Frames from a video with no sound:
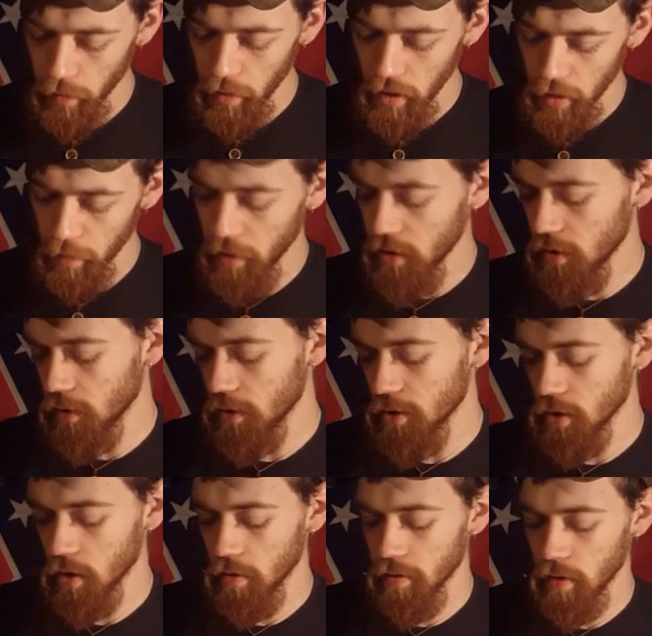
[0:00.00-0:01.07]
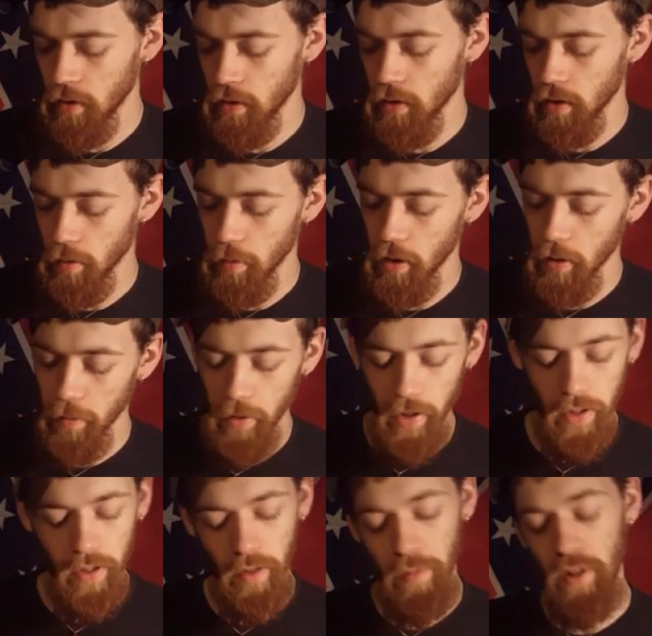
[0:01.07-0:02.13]
Your bottom piece with your shark fin, your bottom
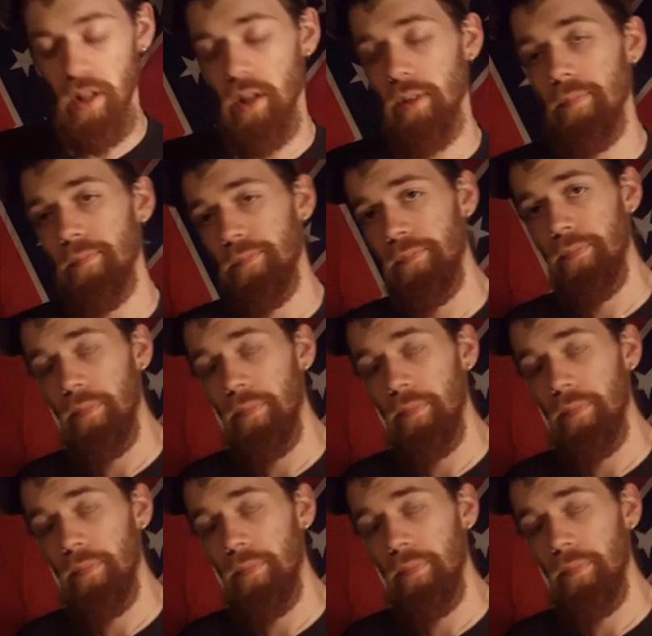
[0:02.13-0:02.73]
piece, your mag.